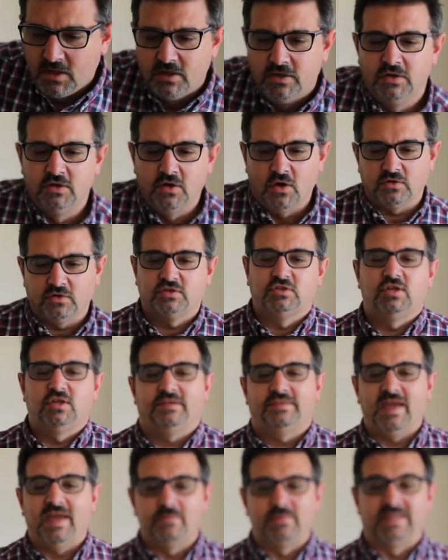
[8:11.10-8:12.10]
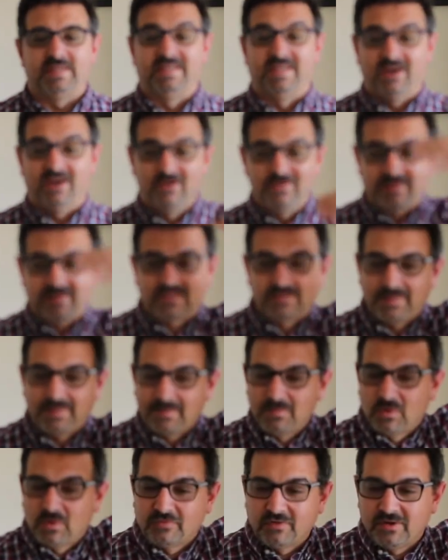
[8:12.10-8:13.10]
not just, there we go. There's a bit
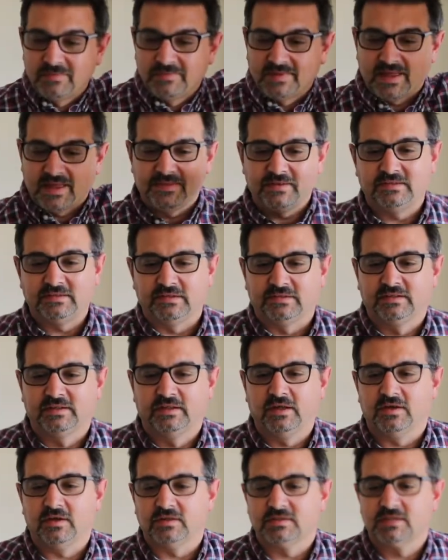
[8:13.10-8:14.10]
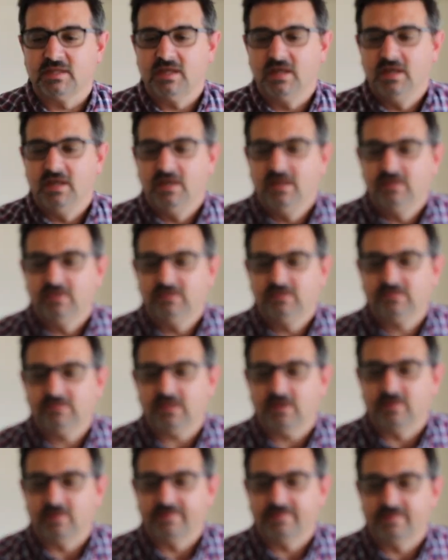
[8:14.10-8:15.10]
more room there. This is good.
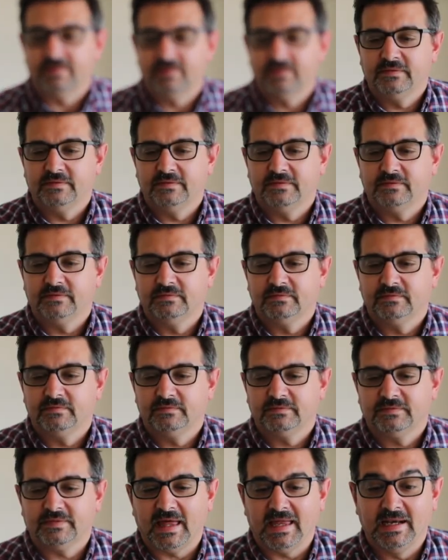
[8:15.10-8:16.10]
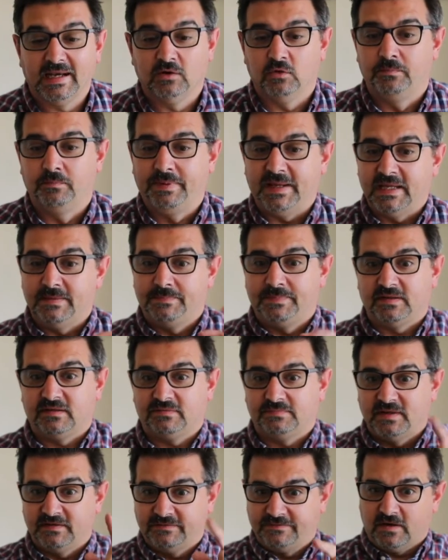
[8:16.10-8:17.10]
So, and that little beep is
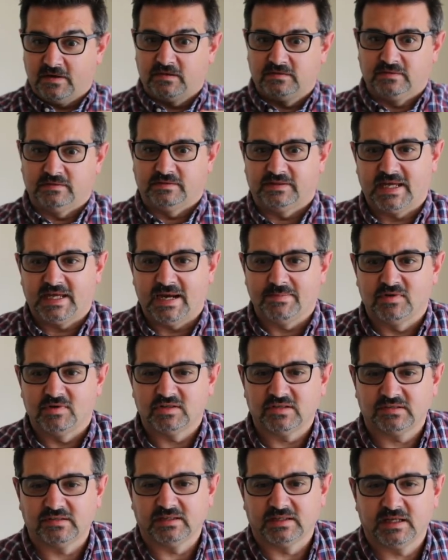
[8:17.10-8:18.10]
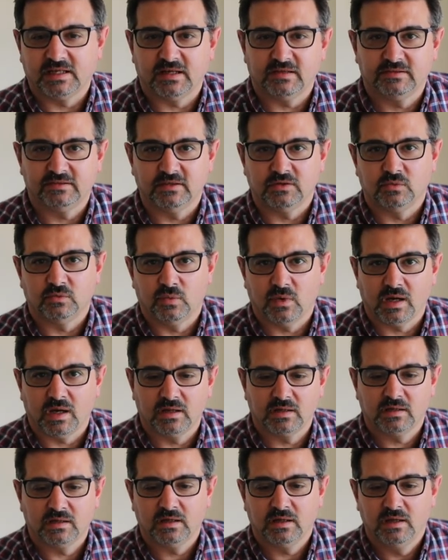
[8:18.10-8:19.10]
me focusing the camera, just in case you
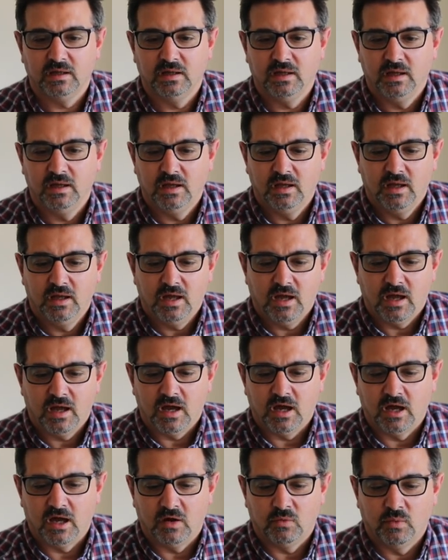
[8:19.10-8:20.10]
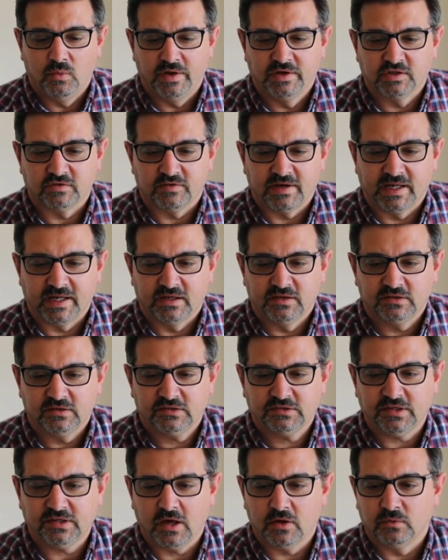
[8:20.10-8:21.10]
are wondering.
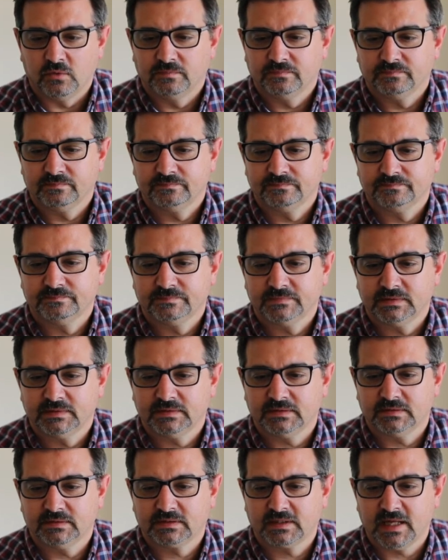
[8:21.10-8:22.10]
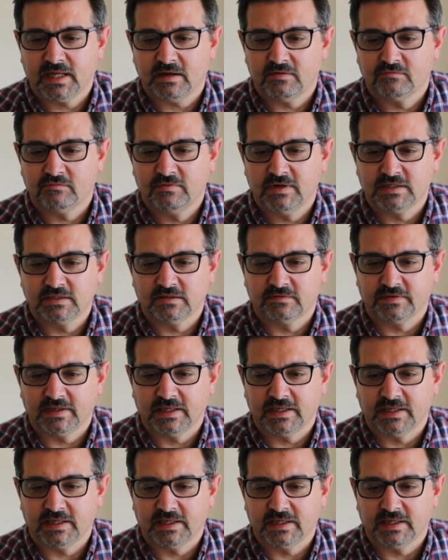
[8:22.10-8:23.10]
So, let's get rid of the
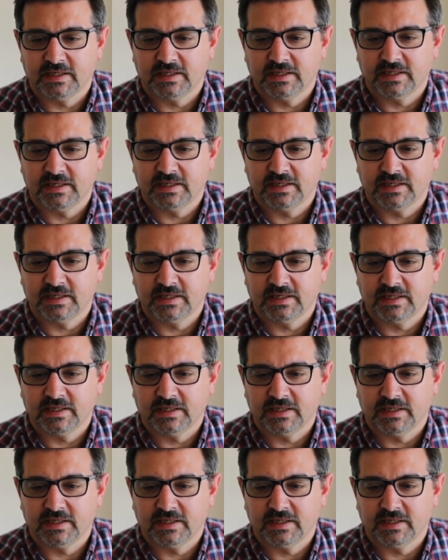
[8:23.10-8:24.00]
EOS utility.